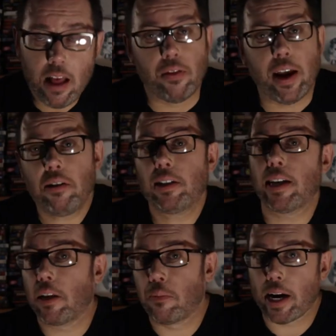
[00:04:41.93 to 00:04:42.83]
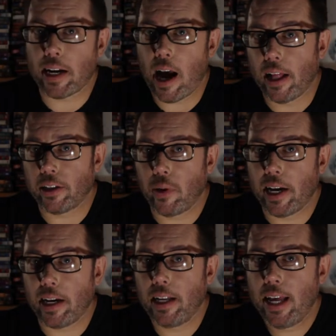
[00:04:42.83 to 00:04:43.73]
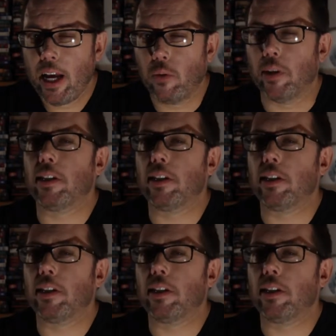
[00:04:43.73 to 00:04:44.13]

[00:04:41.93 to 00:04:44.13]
They're celebrating Halloween with